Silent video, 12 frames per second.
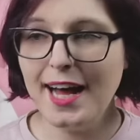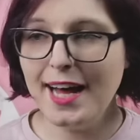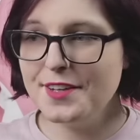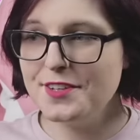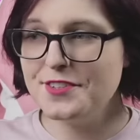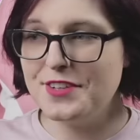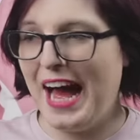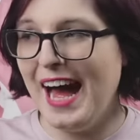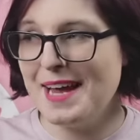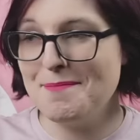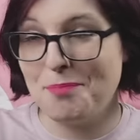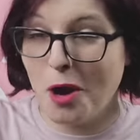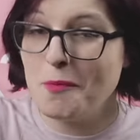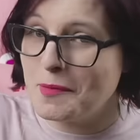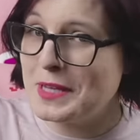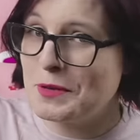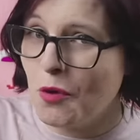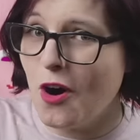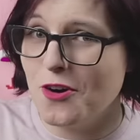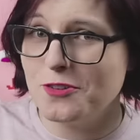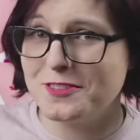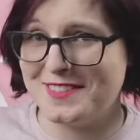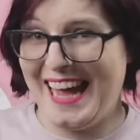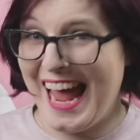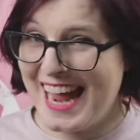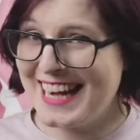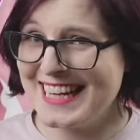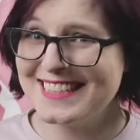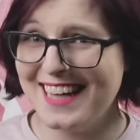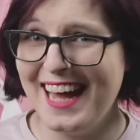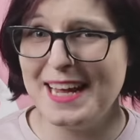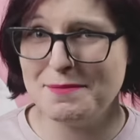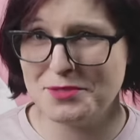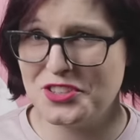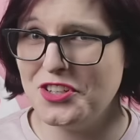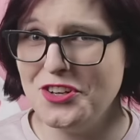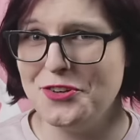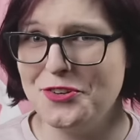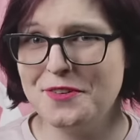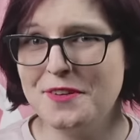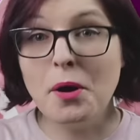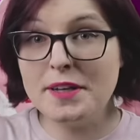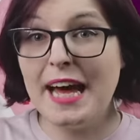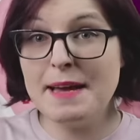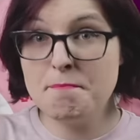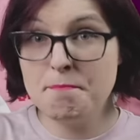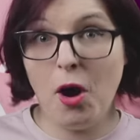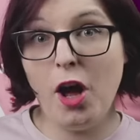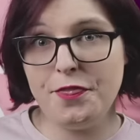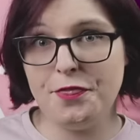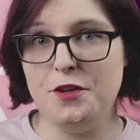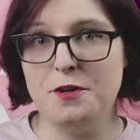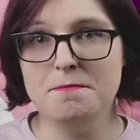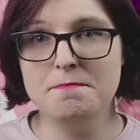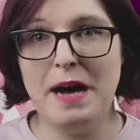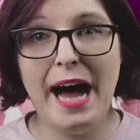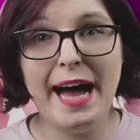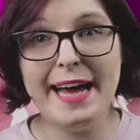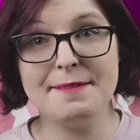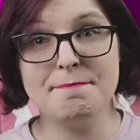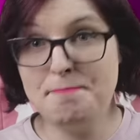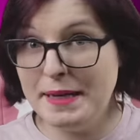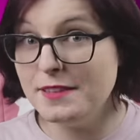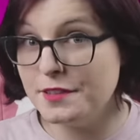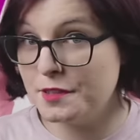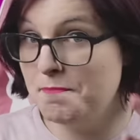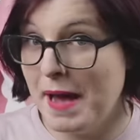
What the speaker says: And I probably won't anytime soon, but I bought them. I built